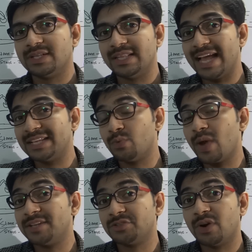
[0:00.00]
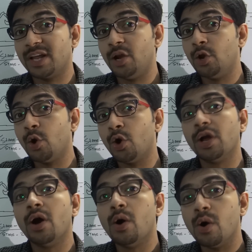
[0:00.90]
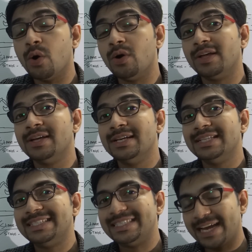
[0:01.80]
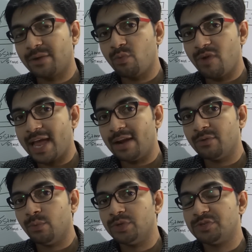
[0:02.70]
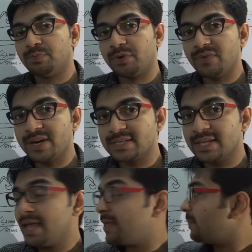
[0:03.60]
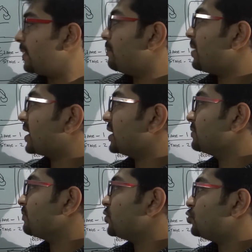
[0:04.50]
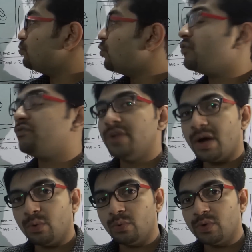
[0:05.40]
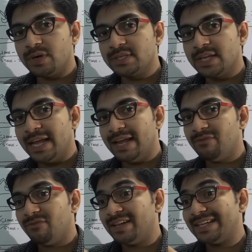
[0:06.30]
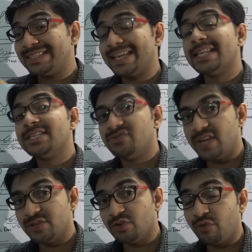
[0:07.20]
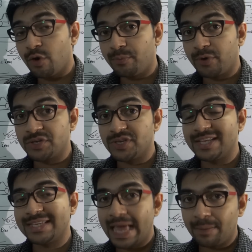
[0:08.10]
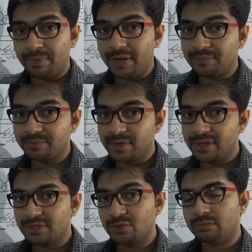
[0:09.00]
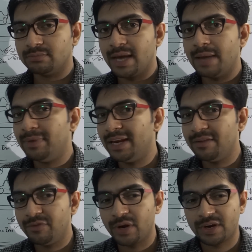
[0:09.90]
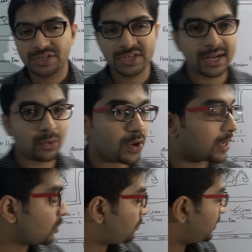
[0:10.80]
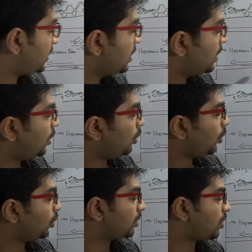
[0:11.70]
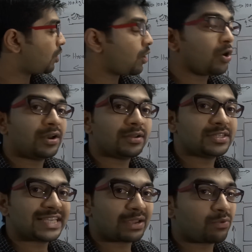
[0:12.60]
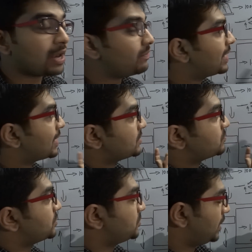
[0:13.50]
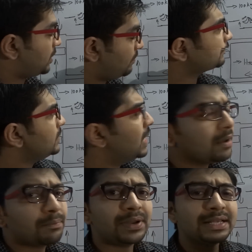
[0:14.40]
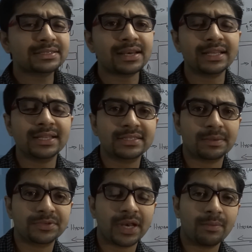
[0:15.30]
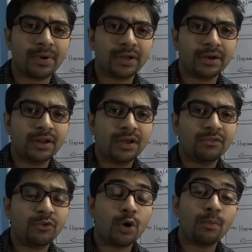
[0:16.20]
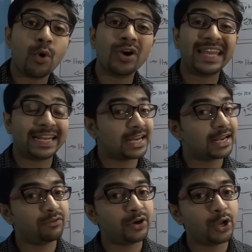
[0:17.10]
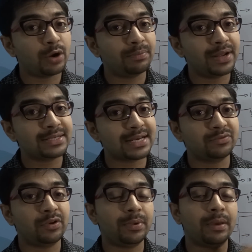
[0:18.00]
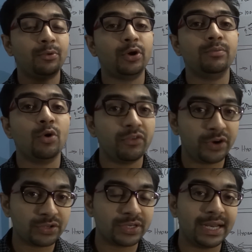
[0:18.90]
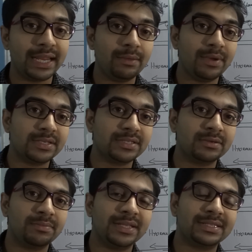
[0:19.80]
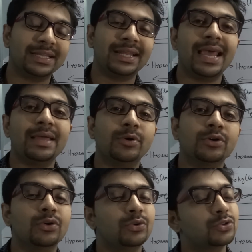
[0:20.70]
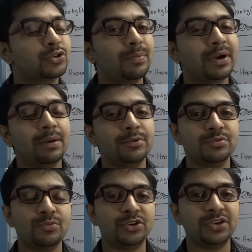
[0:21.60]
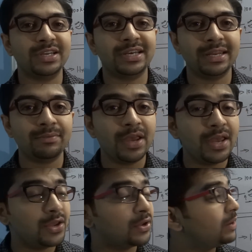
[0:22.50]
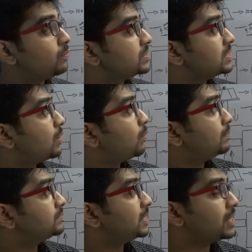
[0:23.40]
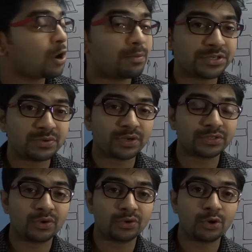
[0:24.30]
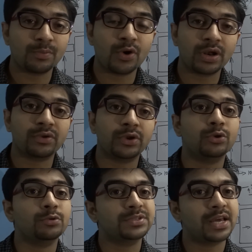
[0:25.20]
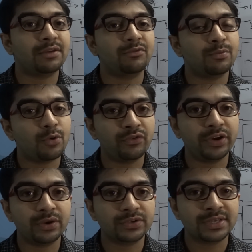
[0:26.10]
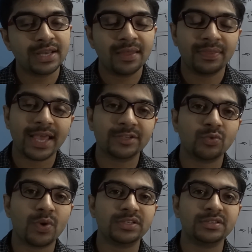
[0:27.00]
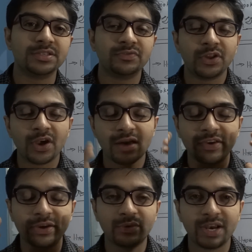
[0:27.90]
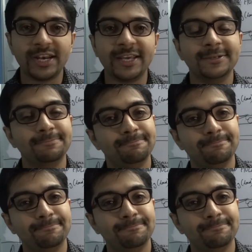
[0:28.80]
That's why it's called a load hold check valve, which prevents the bucket to move downwards when the second stage of operation is happening. So I believe you understand the working of a load hold check valve in a construction equipment. Please click the subscribe button for more technical video updates, as we'll be uploading more videos on a daily basis. Please click the like button or do drop a comment to motivate our team. You can visit our website how machine works dot com or our YouTube channel for more videos. Thanks for watching this video. Have a great day.